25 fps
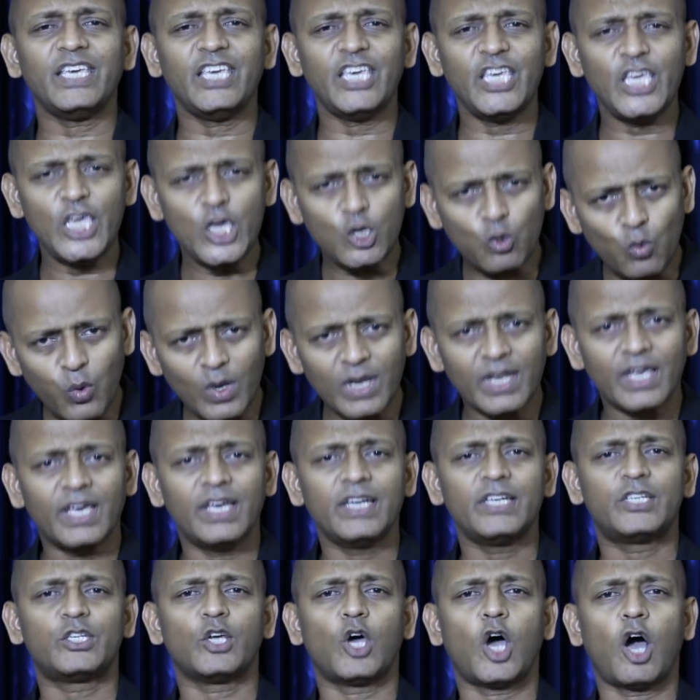
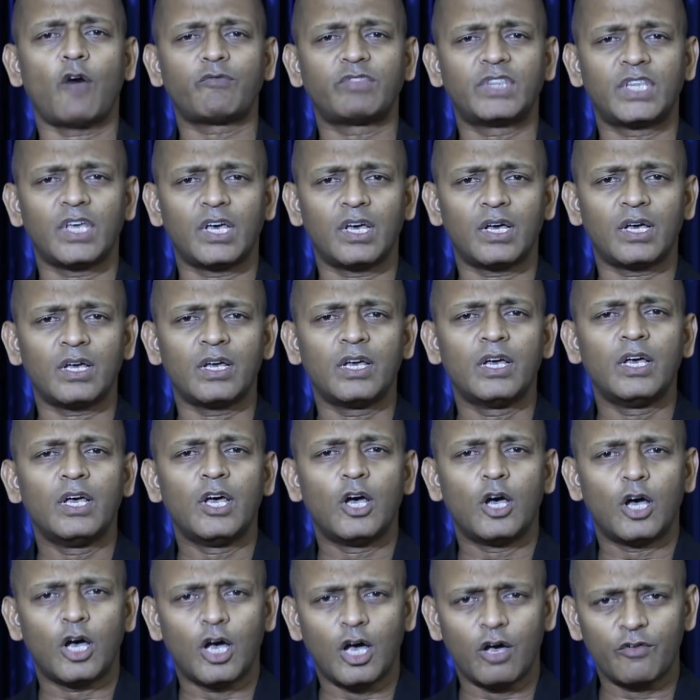equivalent of
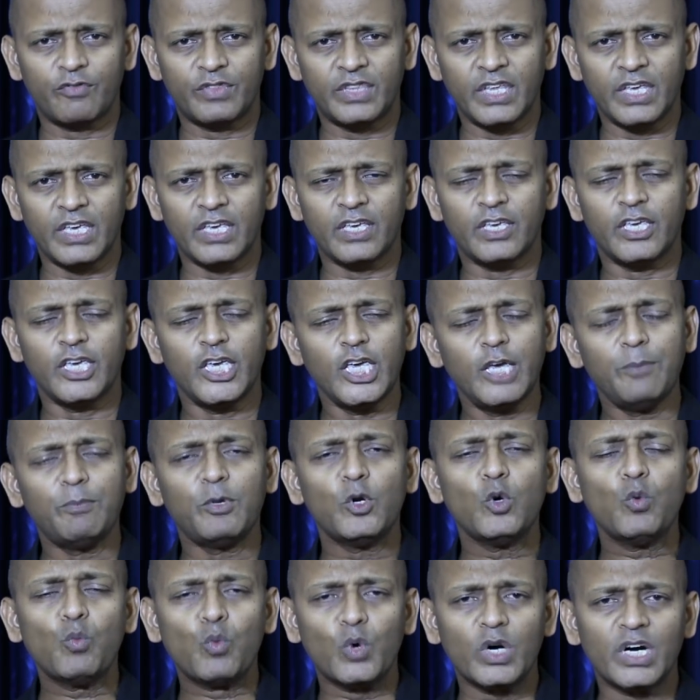the
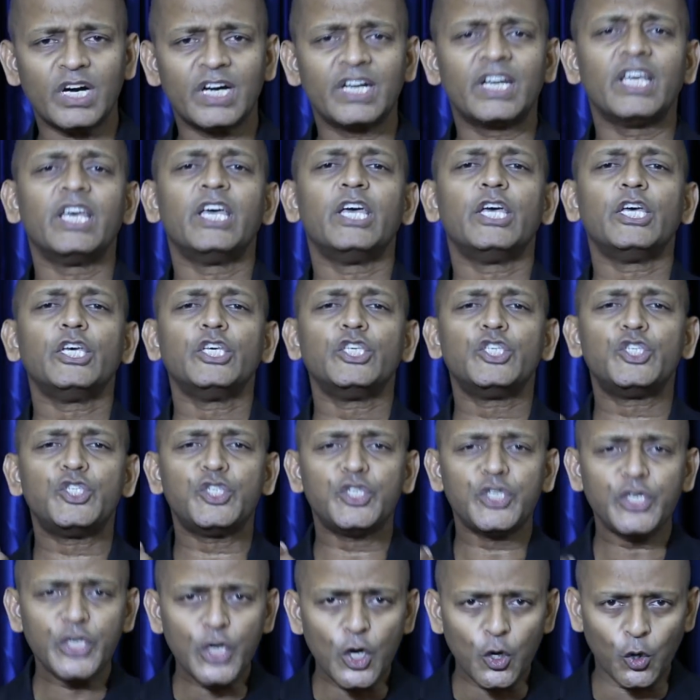Hebrew word
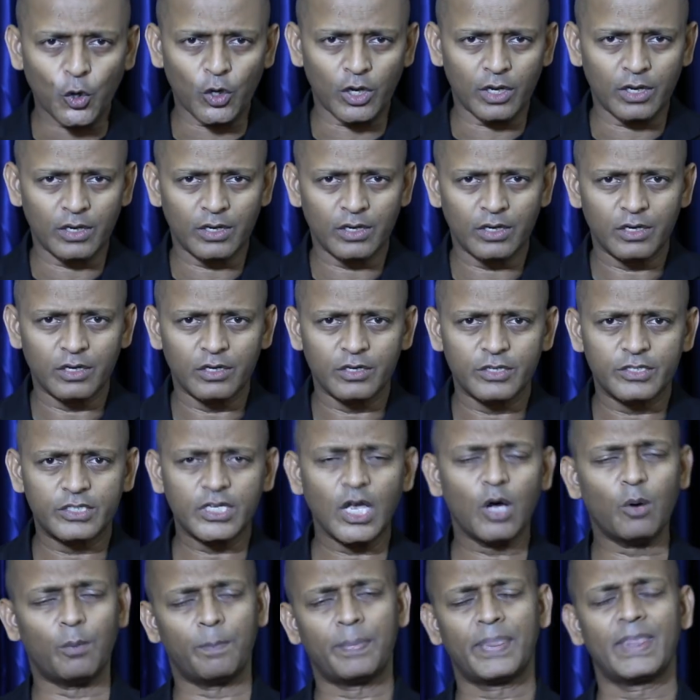Sheol.
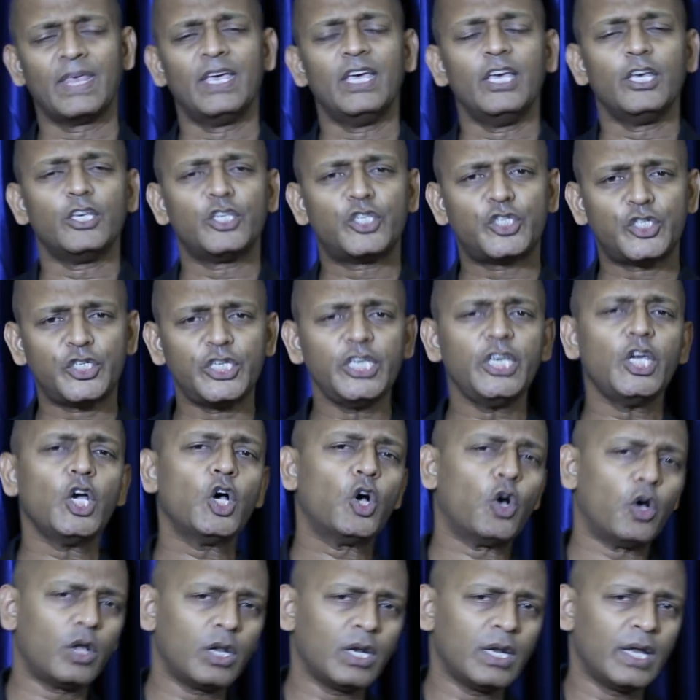So
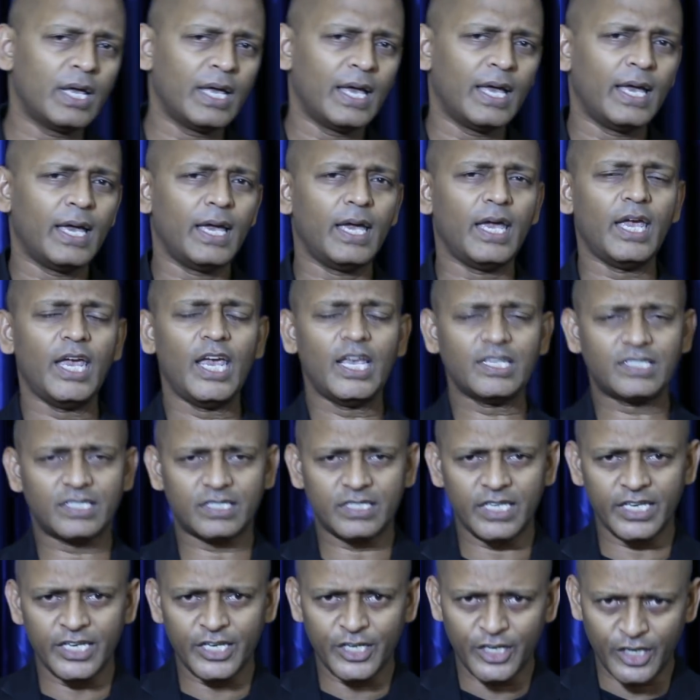Sheol is
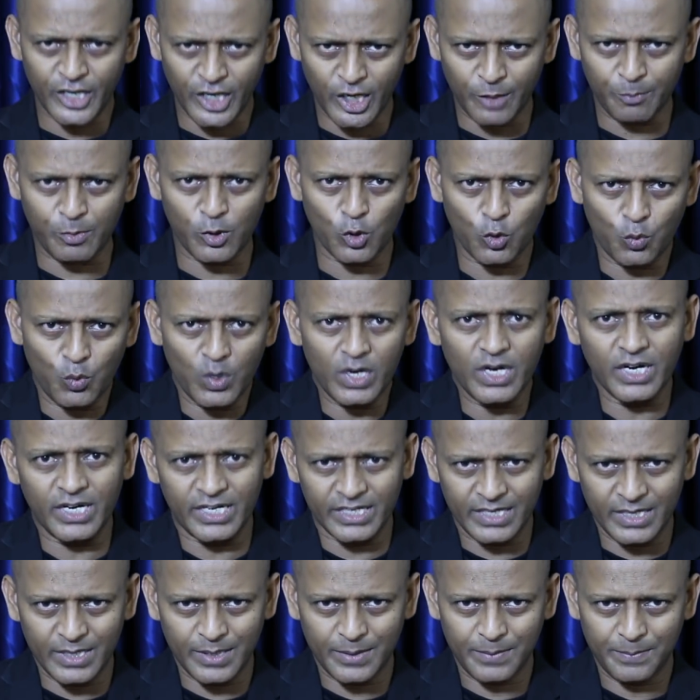the Hebrew
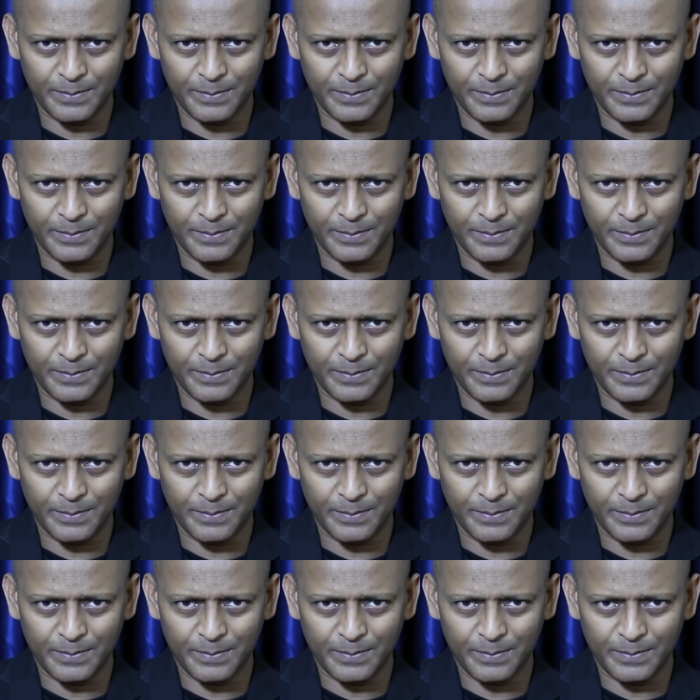word,